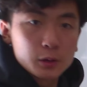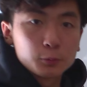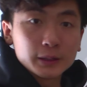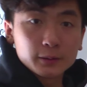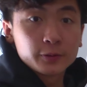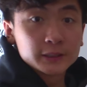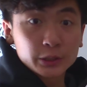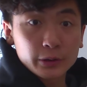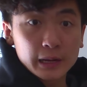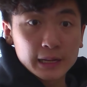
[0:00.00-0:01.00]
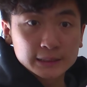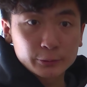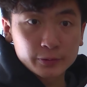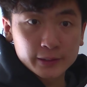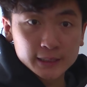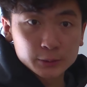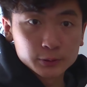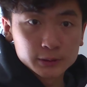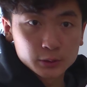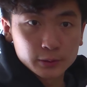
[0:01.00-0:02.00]
what Fischer esterification
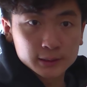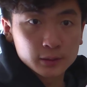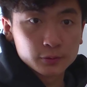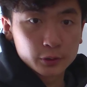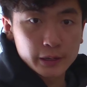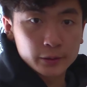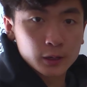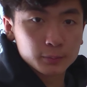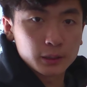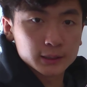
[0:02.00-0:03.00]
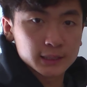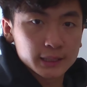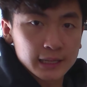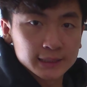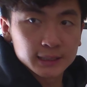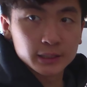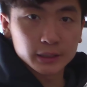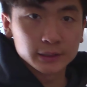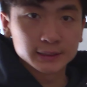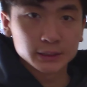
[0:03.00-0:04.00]
would do is convert a carboxylic acid
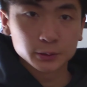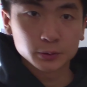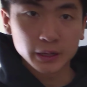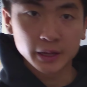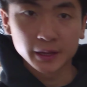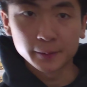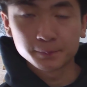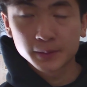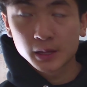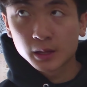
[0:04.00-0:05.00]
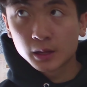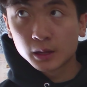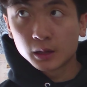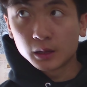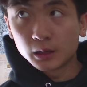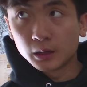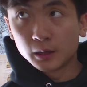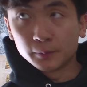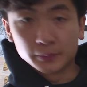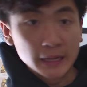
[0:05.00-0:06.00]
into a
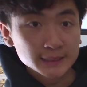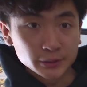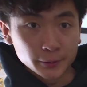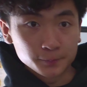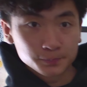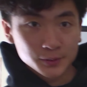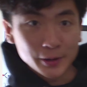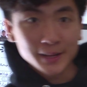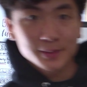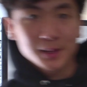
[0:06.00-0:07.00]
ester, right?